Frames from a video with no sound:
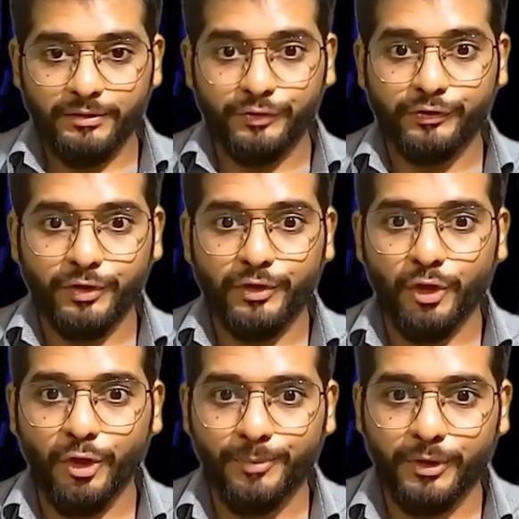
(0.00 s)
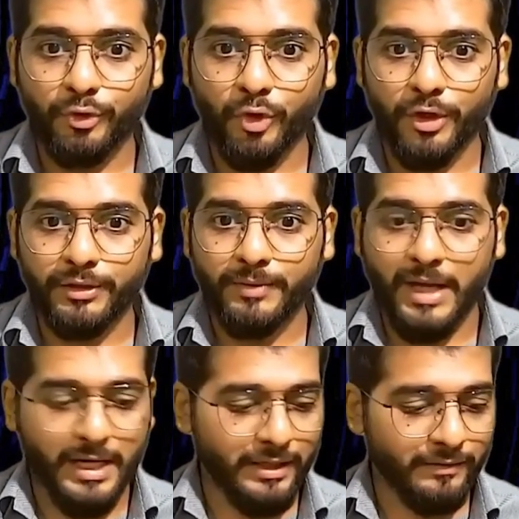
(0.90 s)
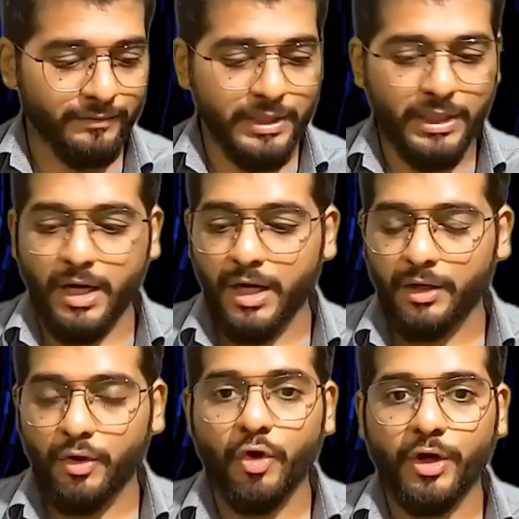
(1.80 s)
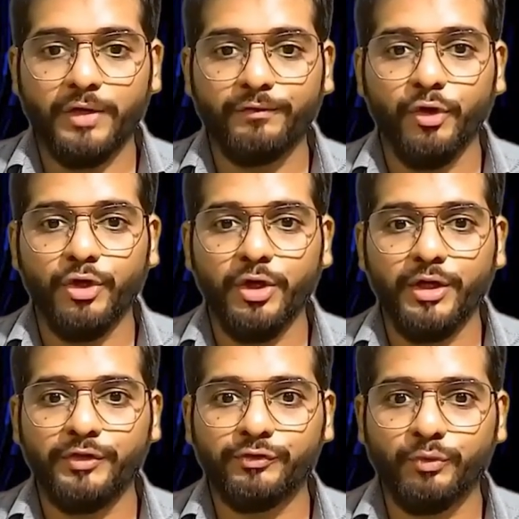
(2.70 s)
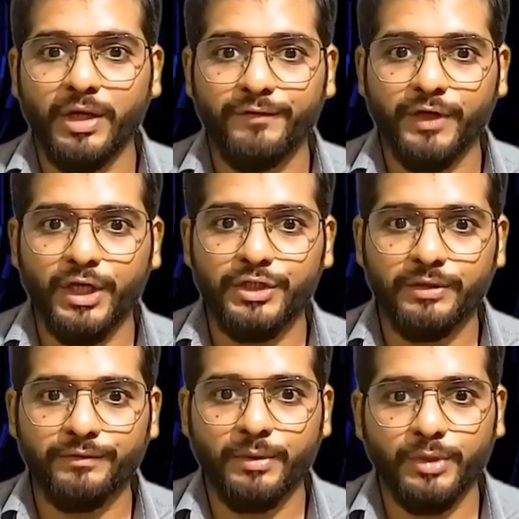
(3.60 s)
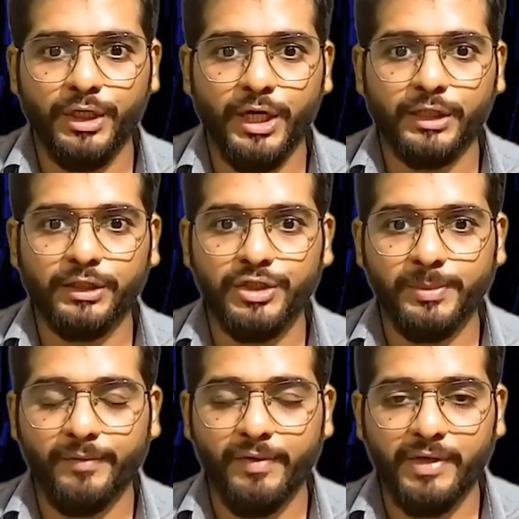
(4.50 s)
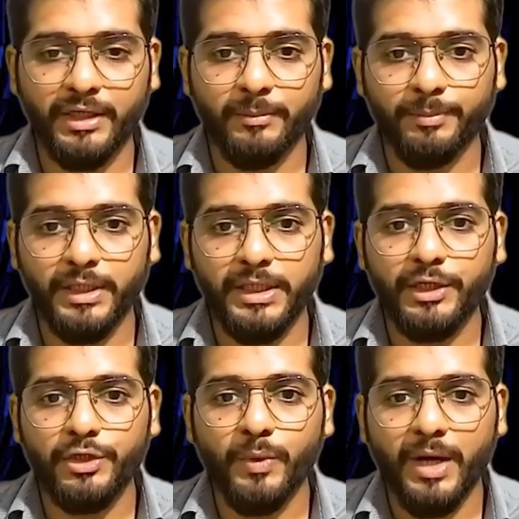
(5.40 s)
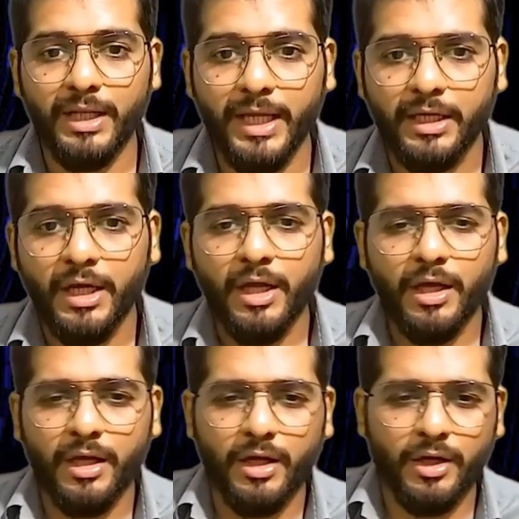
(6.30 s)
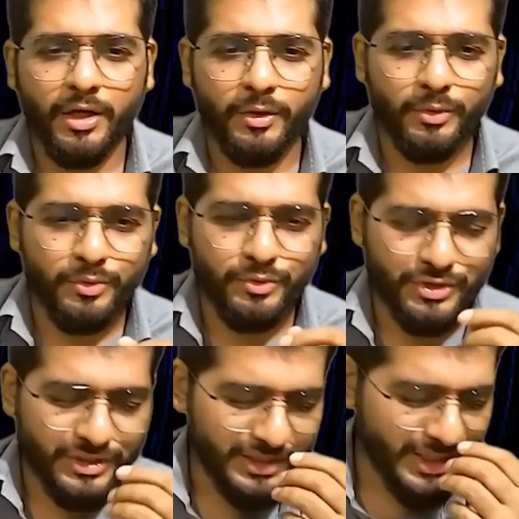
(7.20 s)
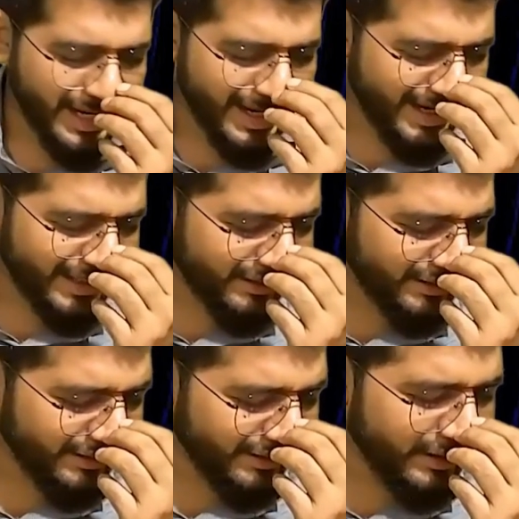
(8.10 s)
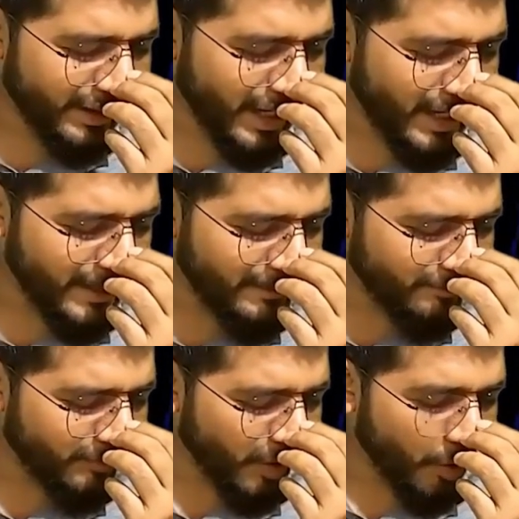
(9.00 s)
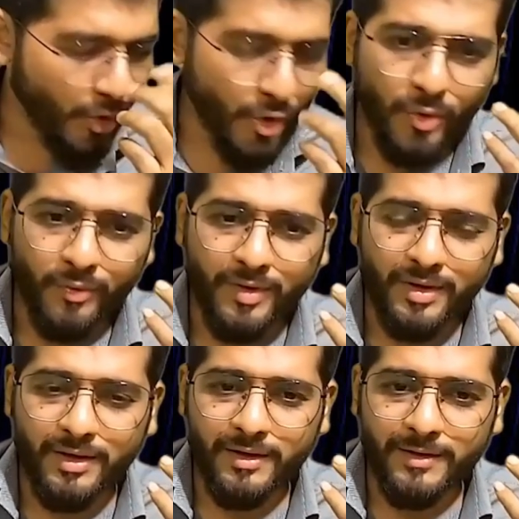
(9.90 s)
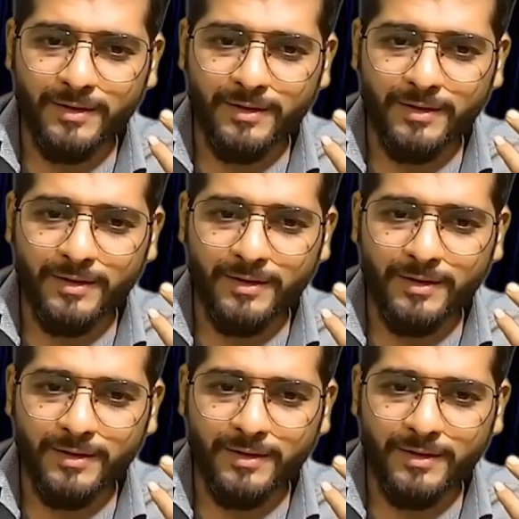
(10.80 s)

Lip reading: This is a European court and we are ordering for your disqualification from the directorship of every company, and you are like, oh shit, game over.